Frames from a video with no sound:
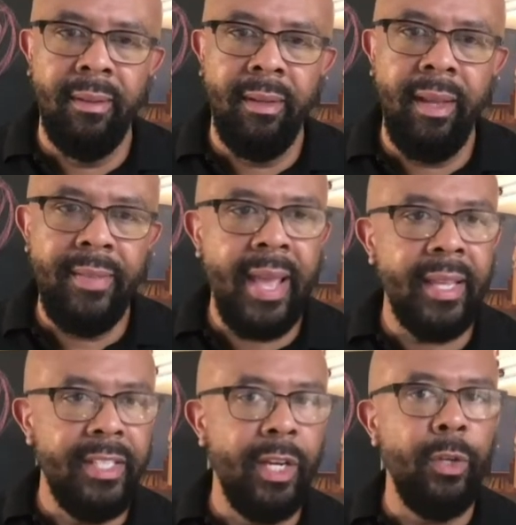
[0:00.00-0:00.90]
And that could
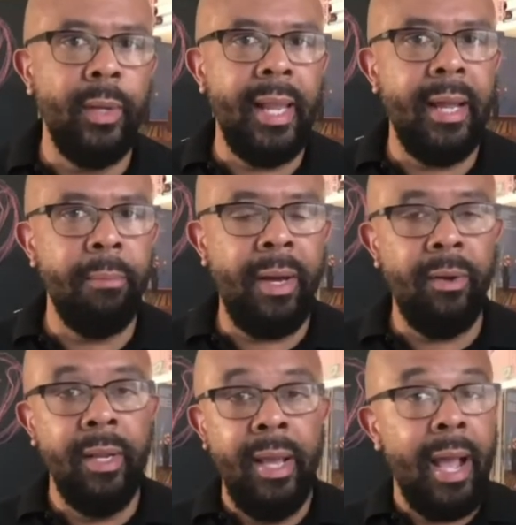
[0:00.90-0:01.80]
tell you a lot about
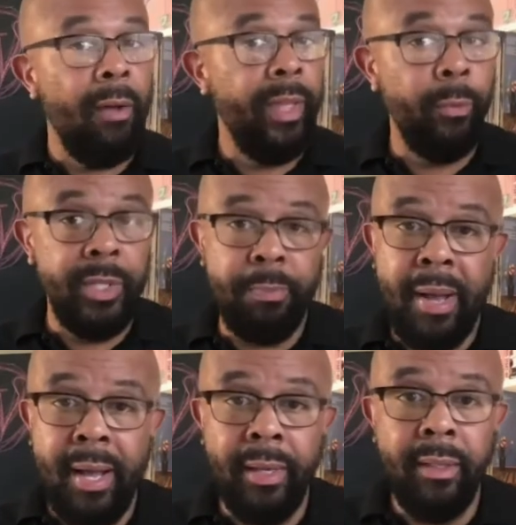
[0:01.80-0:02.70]
how they
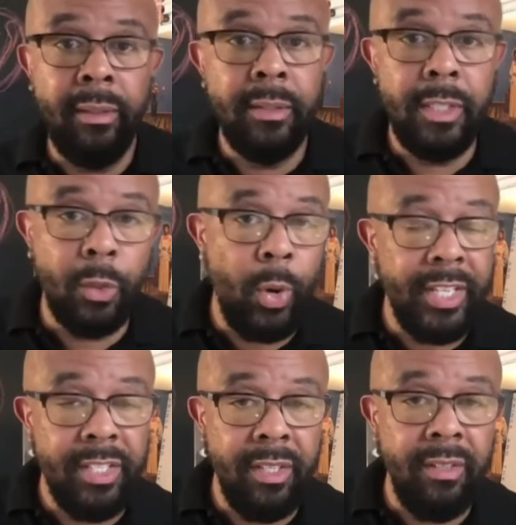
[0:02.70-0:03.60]
respond to
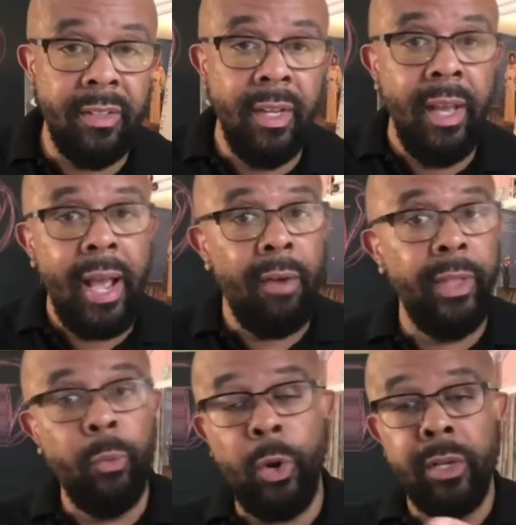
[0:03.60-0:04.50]
questions, how they
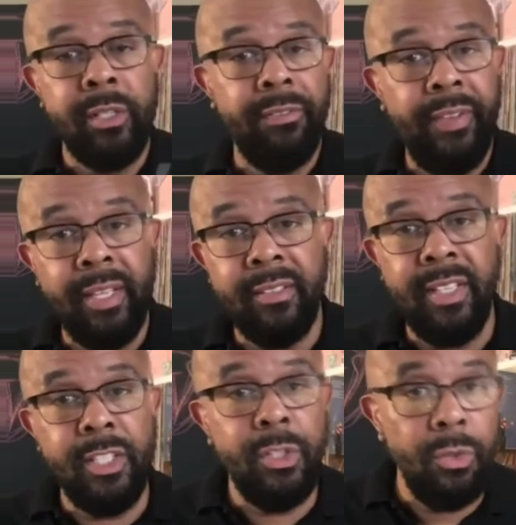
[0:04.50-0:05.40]
work to fix
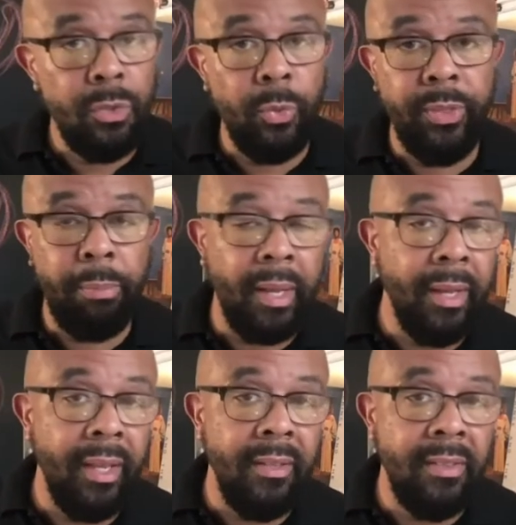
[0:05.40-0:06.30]
issues with the
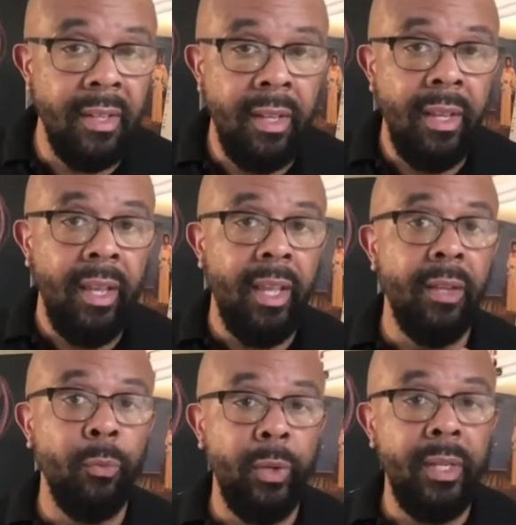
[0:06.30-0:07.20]
plugins. It
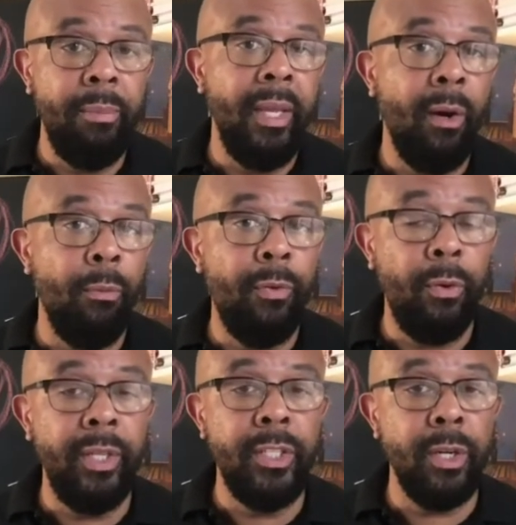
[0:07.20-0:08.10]
can really be helpful
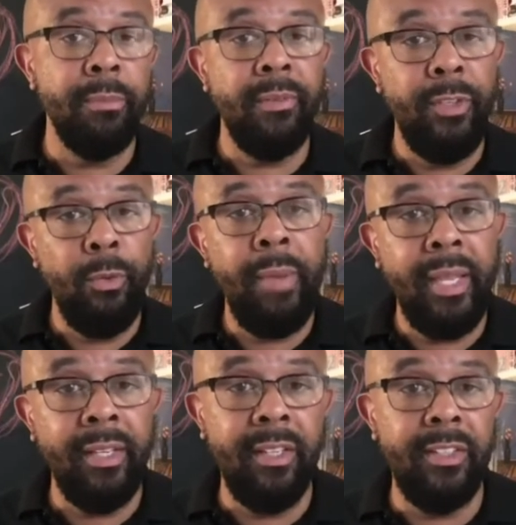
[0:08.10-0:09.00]
in terms of you
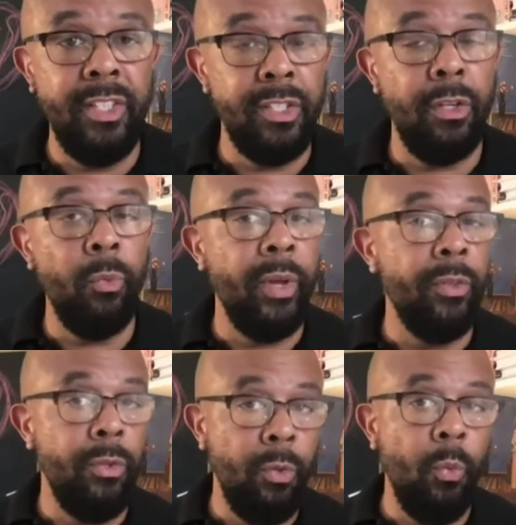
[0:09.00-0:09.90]
making a decision on whether
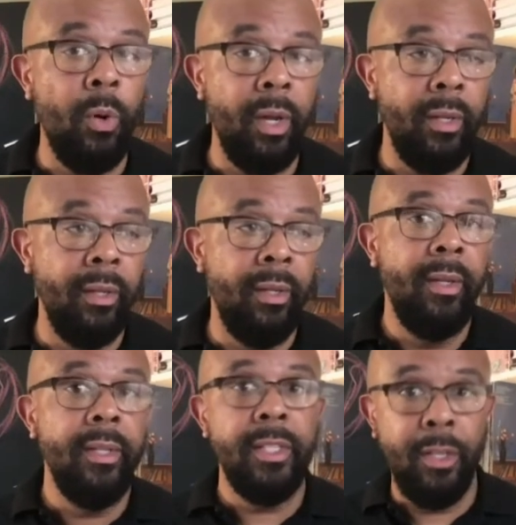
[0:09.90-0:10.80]
you want
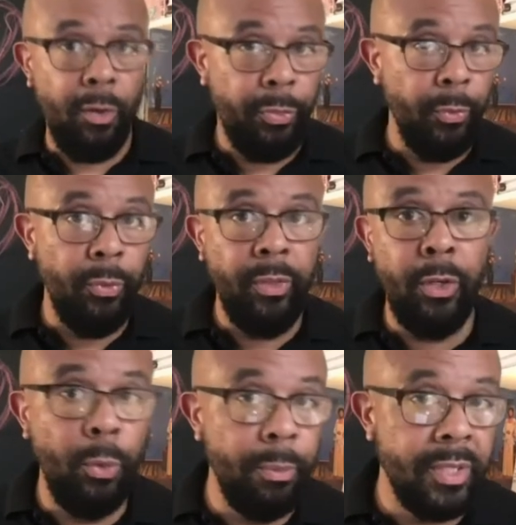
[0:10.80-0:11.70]
to go through the
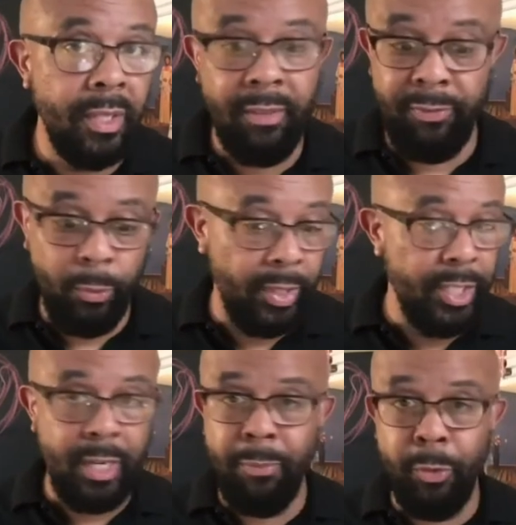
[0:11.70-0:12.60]
hoops, if you want to
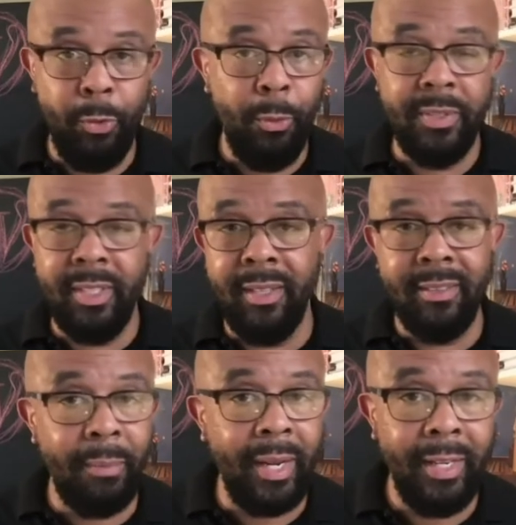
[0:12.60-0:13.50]
jump through hoops to get
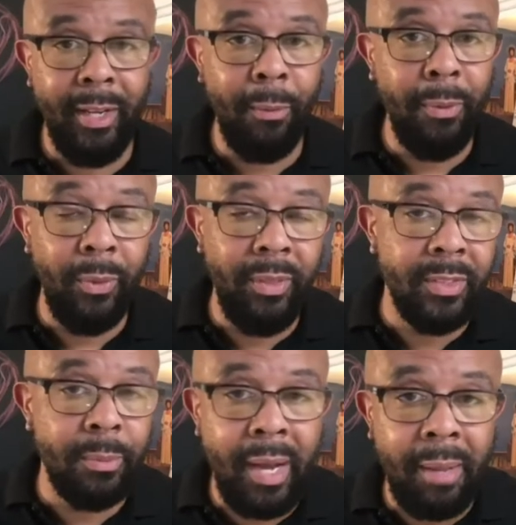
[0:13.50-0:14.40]
somebody to help you when there's
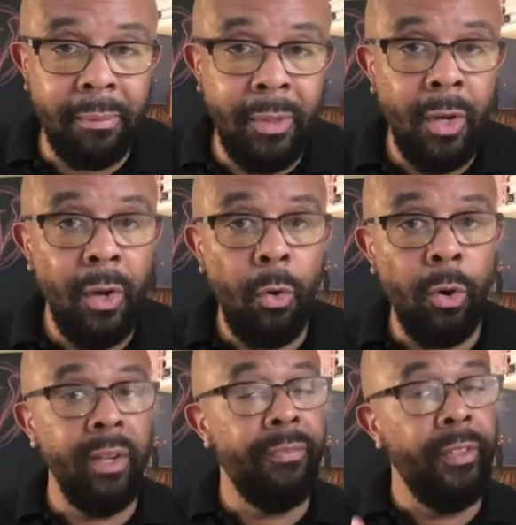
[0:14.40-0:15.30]
a problem,
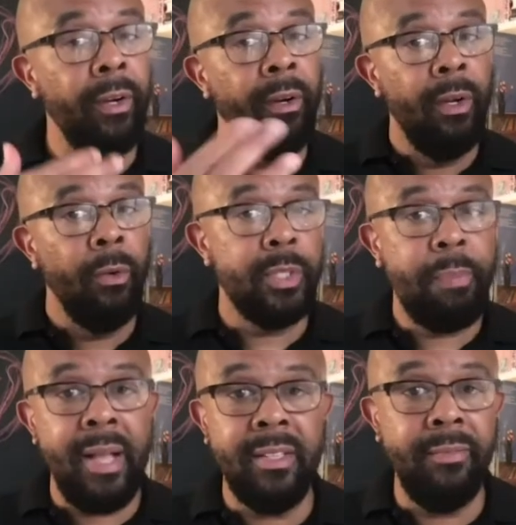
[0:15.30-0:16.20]
or if they're
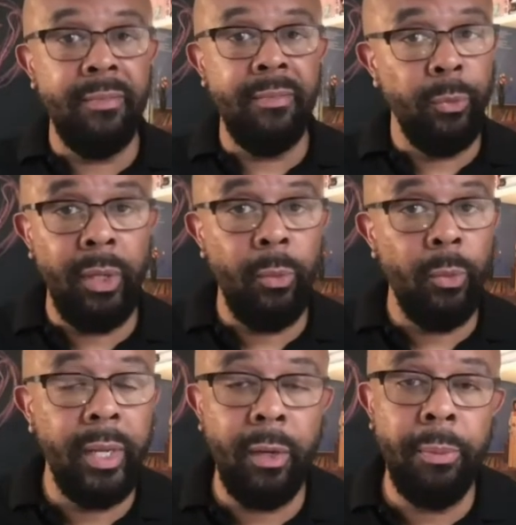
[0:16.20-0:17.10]
responsive and really
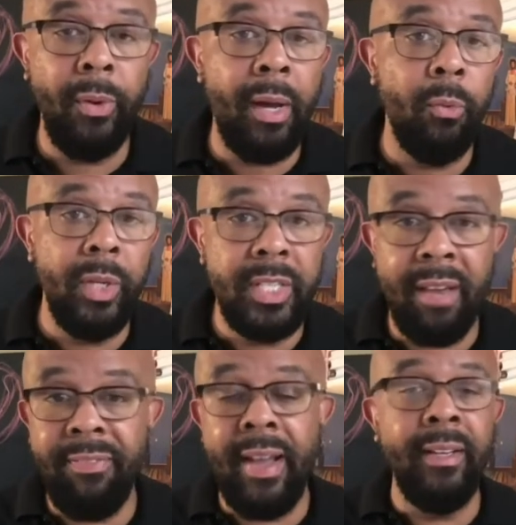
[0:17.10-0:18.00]
want to help you out, which I
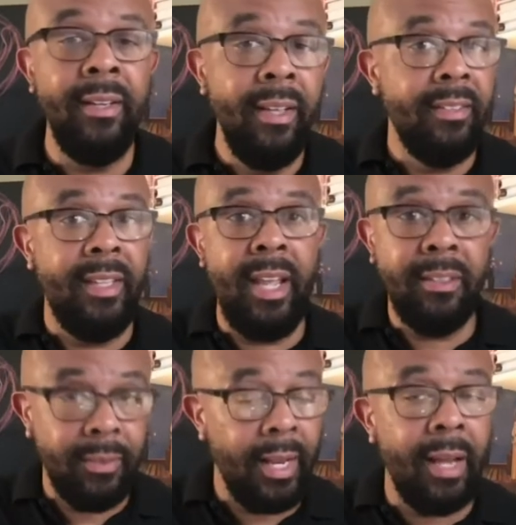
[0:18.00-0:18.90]
find is the case
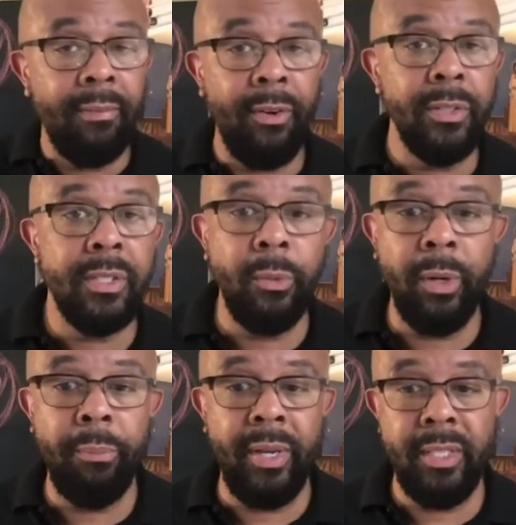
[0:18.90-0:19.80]
with a lot of folks in the
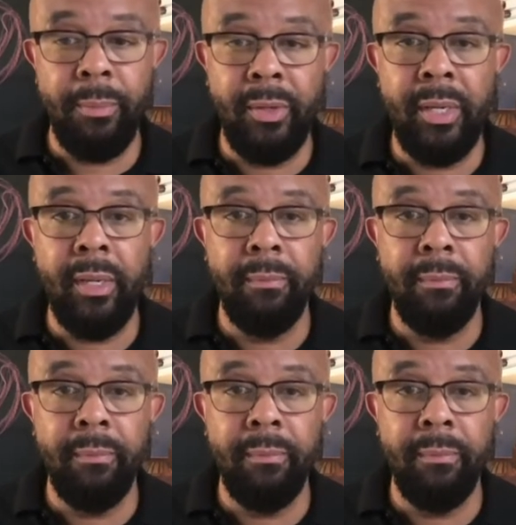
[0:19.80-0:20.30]
WordPress community.